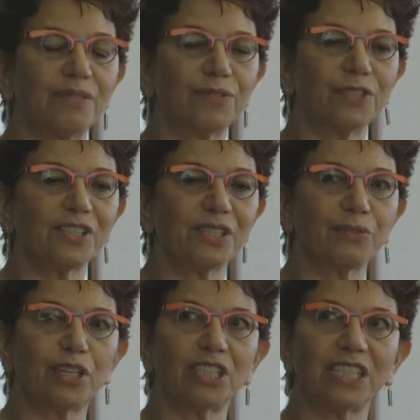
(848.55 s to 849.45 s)
for
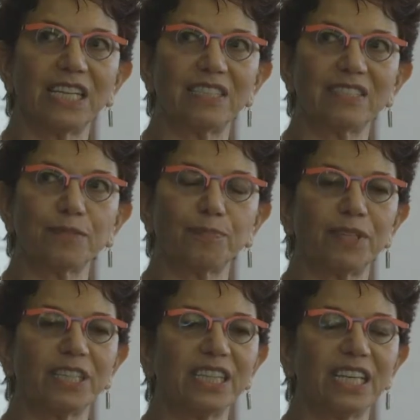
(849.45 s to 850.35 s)
several years,
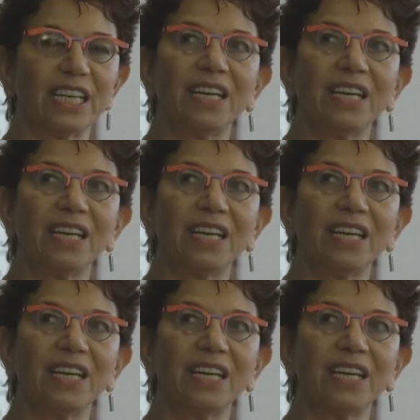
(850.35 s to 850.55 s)
but